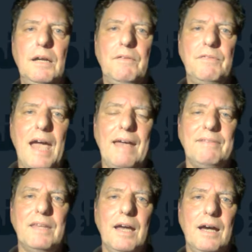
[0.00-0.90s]
then
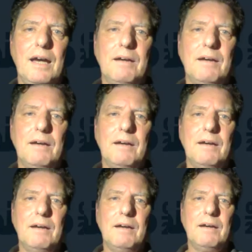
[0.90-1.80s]
it
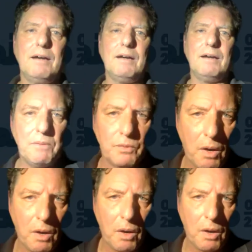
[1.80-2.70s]
probably will not
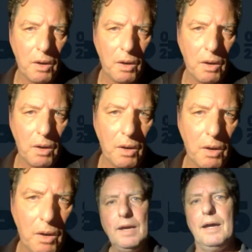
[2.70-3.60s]
work.
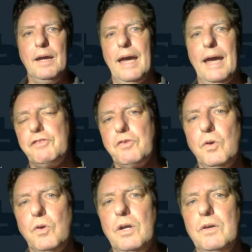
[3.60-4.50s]
And
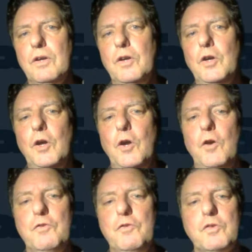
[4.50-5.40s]
to
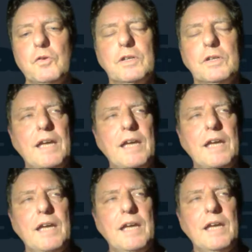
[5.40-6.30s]
give a
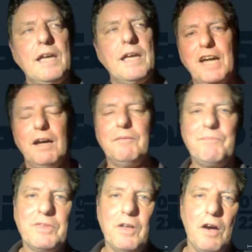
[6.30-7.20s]
little bit of a,
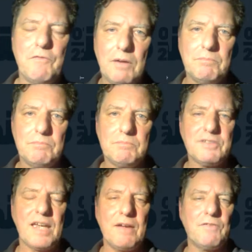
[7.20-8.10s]

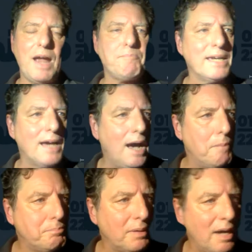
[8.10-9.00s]
let's say, wrapping
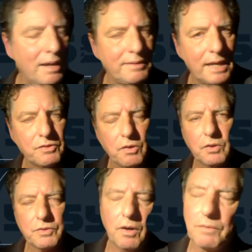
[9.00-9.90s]
up
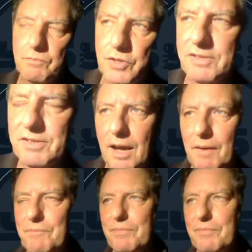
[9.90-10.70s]
anecdote or just an